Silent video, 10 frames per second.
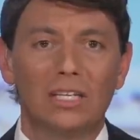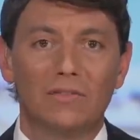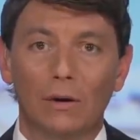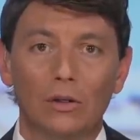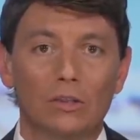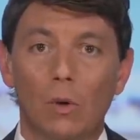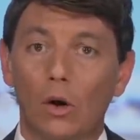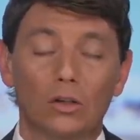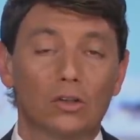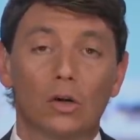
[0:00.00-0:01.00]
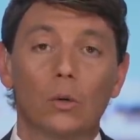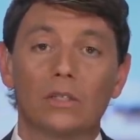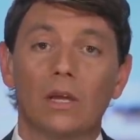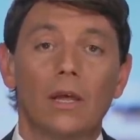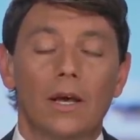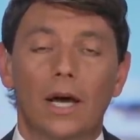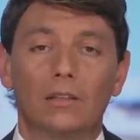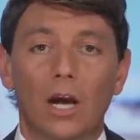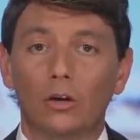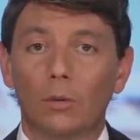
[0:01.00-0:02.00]
He's very smart. So is uh,
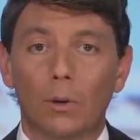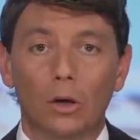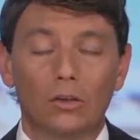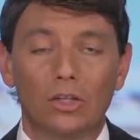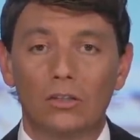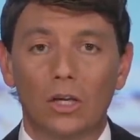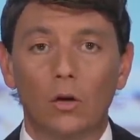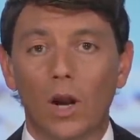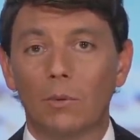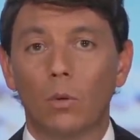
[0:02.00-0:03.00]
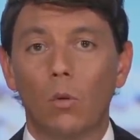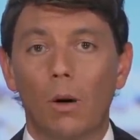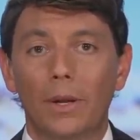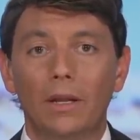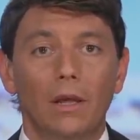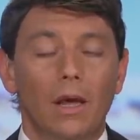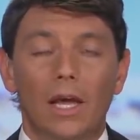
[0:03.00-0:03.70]
Dr. Burke. She's an incredible woman.